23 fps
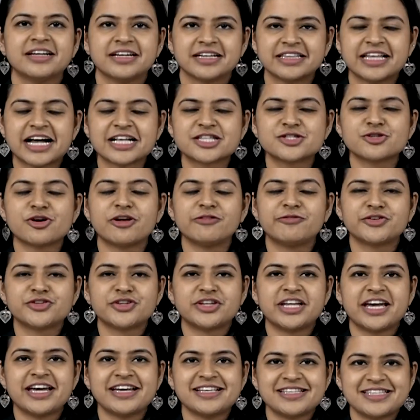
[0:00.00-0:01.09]
That's all for
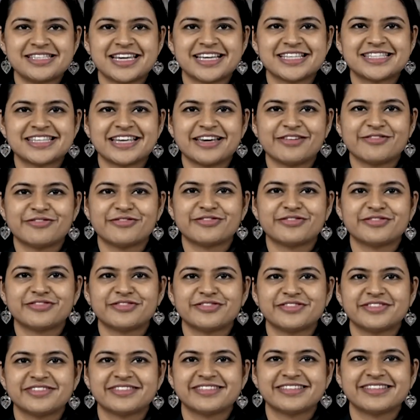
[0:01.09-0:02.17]
today. Stay safe.